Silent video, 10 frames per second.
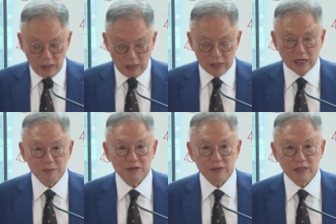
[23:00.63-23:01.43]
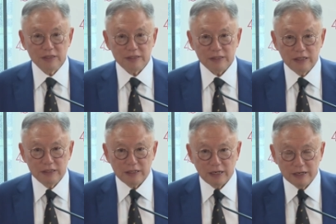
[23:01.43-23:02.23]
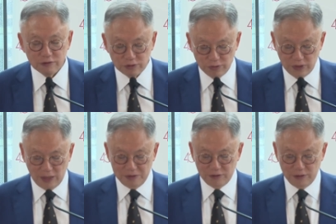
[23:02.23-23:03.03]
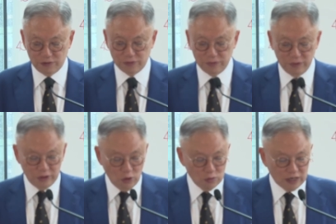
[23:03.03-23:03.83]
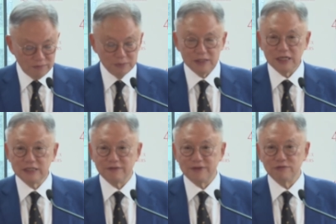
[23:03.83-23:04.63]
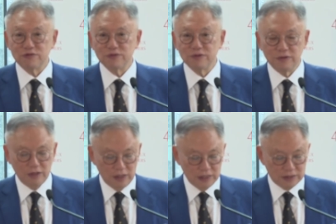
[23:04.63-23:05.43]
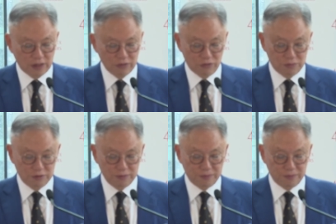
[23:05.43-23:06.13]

In, arbit in international arbitration, no government intervention is tolerable.